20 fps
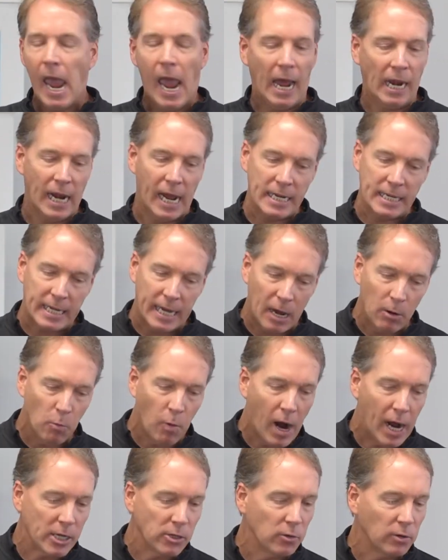And I get
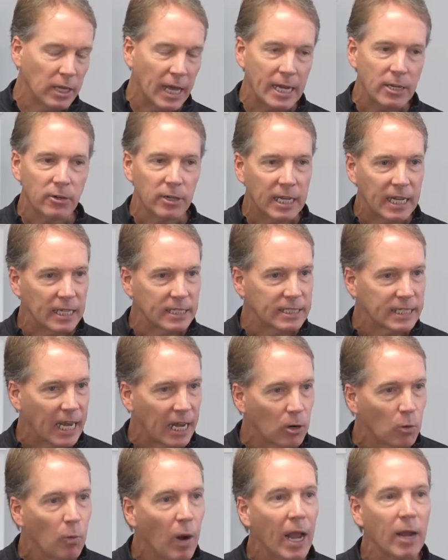why you let your kids
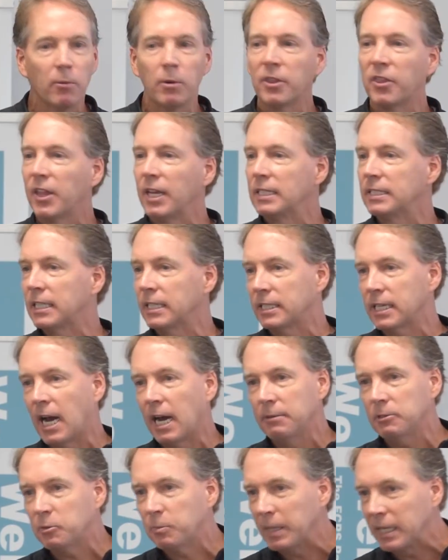get away with things at times,